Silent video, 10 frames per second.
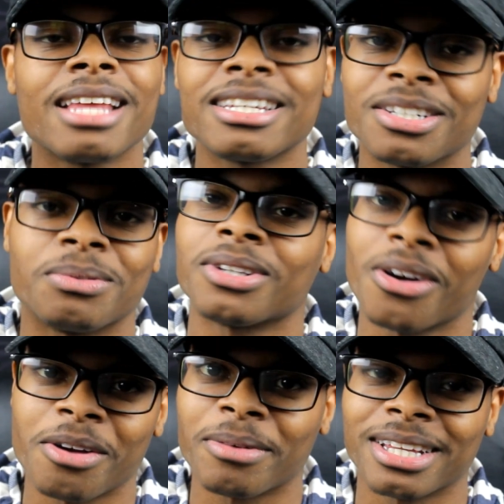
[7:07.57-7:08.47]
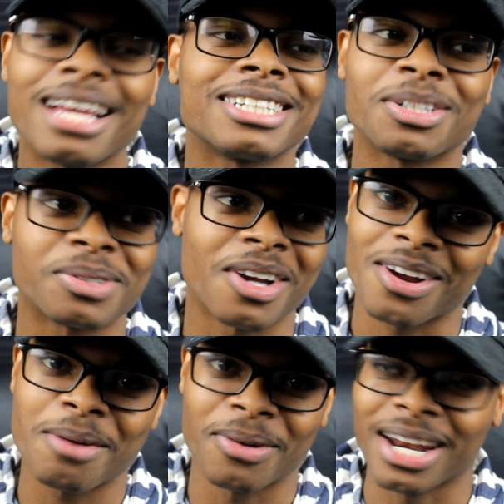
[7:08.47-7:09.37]
That shit was hard, bro. That shit was
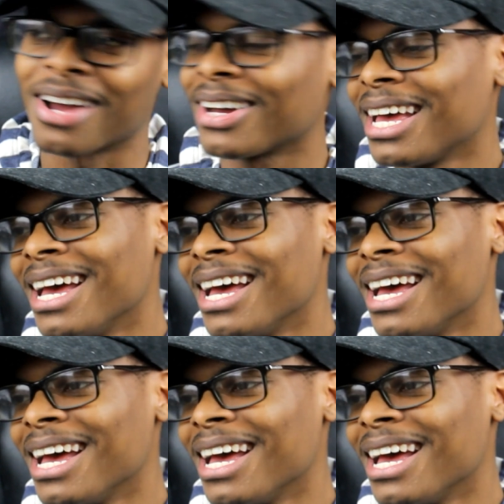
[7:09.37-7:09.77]
hard. Come on now,